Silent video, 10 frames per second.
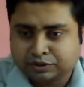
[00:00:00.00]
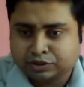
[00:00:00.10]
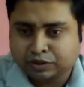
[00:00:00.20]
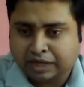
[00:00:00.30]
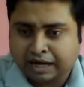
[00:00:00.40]

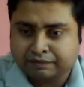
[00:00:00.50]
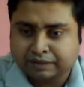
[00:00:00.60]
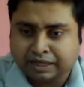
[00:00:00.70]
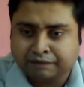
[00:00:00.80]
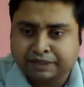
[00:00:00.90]
So
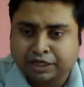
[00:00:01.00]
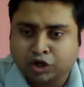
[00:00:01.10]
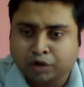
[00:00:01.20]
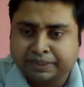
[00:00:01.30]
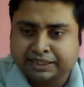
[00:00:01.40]
after
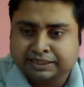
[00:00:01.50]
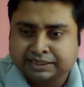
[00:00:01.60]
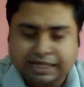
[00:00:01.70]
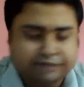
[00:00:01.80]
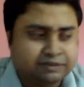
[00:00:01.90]
completing
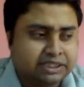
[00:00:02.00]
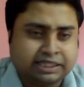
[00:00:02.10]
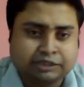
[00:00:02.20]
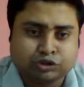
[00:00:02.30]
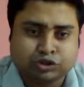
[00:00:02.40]
this live
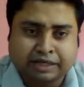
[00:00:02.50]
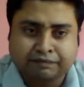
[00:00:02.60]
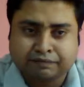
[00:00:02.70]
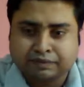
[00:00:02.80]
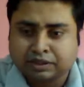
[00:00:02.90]
session, you should
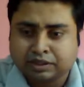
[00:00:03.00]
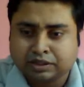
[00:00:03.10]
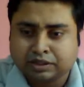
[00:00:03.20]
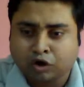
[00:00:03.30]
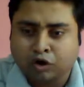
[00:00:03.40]
have
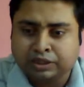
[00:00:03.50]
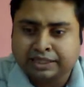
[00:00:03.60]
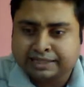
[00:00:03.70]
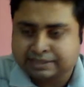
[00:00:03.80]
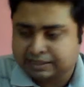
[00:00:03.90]
all the
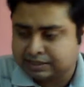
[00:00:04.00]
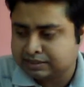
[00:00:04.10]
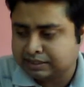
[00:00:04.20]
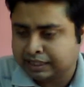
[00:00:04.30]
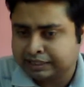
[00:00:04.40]
answers,
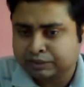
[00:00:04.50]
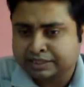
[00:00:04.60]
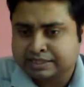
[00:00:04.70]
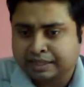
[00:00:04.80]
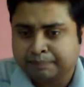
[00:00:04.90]
and you
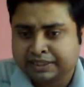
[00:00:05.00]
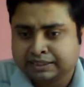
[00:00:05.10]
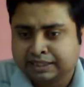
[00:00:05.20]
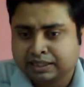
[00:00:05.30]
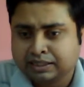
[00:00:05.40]
can submit
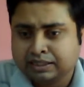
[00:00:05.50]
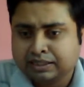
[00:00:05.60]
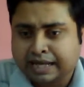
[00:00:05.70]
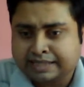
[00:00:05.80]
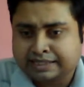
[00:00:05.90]
the
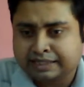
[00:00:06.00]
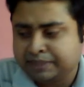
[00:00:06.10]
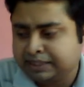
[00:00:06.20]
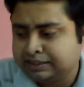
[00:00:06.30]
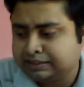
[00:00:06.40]

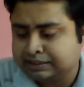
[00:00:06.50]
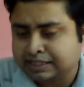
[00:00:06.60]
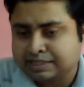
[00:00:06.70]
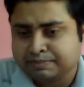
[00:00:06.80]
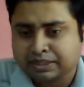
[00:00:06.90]
assignment
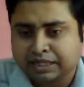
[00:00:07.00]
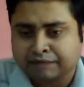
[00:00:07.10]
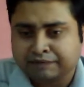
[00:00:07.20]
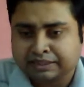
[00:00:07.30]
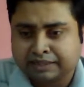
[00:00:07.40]
just
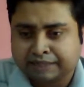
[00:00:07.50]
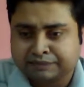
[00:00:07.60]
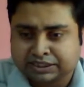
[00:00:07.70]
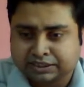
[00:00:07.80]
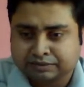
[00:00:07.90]
after the live
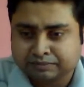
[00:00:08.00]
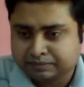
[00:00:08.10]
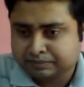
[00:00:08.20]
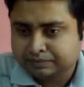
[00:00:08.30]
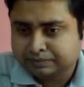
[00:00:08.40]
session.
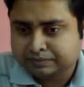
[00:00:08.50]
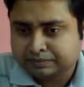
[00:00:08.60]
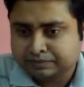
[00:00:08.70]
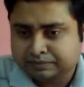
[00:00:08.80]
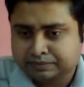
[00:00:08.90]

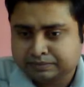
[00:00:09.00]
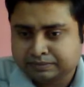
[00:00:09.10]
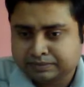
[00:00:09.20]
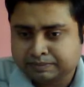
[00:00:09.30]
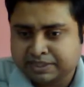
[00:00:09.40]

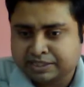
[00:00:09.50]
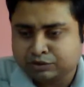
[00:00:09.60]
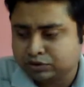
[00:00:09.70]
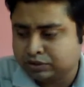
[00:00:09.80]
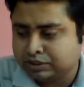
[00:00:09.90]
Means
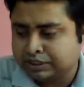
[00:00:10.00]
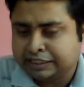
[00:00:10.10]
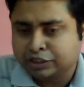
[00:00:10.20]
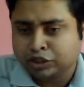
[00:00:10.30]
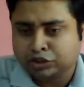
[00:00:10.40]
you
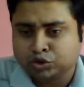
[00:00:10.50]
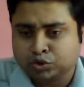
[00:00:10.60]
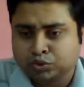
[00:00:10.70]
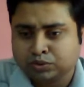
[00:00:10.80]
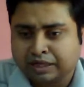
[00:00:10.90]
need not to
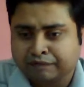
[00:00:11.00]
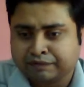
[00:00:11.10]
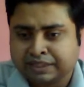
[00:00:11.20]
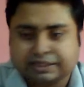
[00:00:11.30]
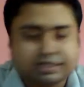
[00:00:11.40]
do
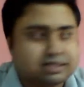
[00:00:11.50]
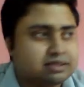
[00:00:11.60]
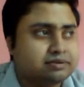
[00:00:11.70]
after this.